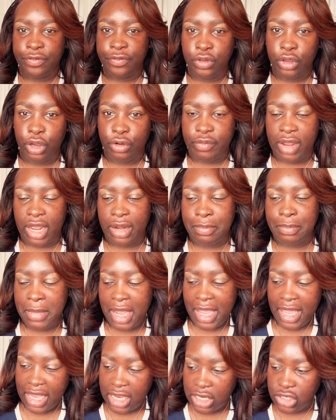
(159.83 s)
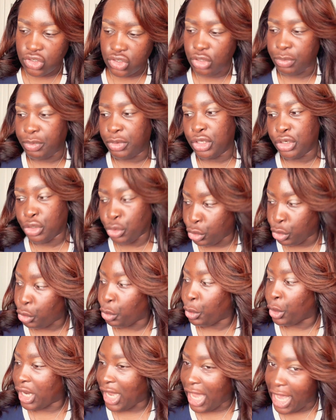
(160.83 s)
you're around my age group, you know
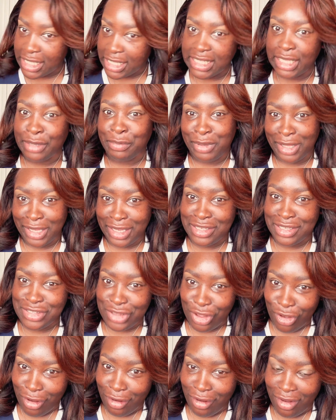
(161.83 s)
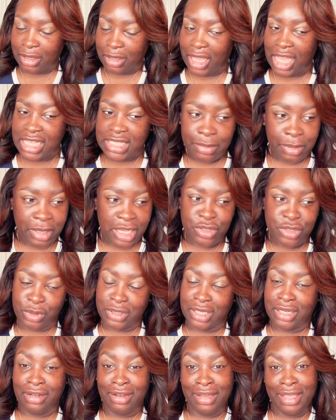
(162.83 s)
what cassette players are. Cassette players were
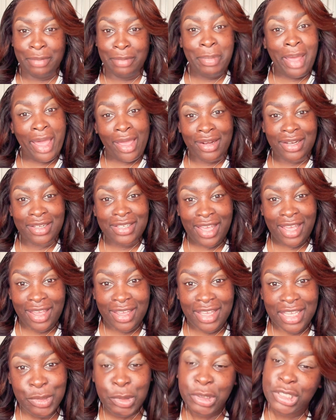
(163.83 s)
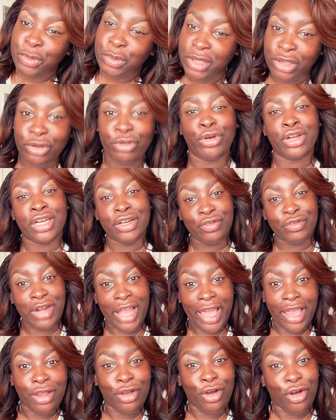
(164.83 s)
the lick back in the day, especially when you're recording
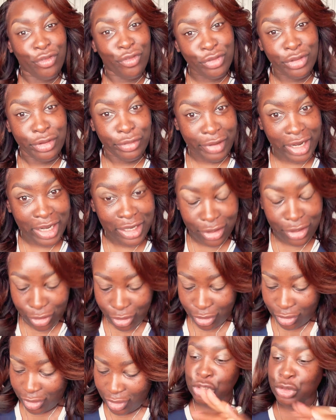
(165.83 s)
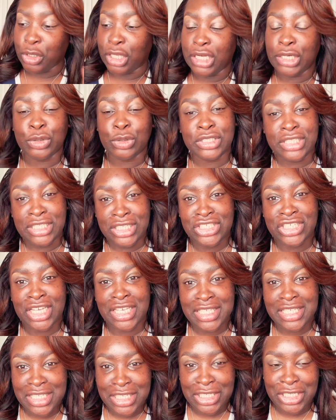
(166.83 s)
like off the radio, doing a little
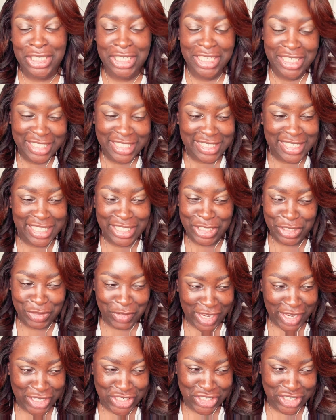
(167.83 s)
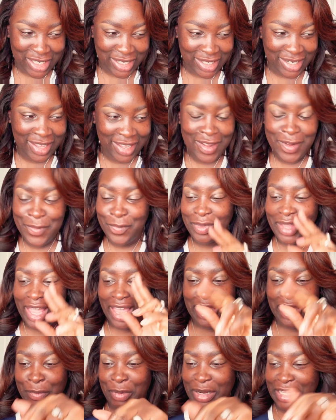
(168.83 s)
DJ situation,
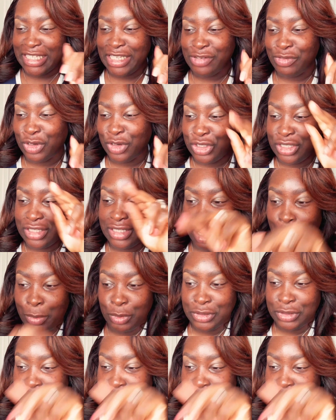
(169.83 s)
and you're pressing the double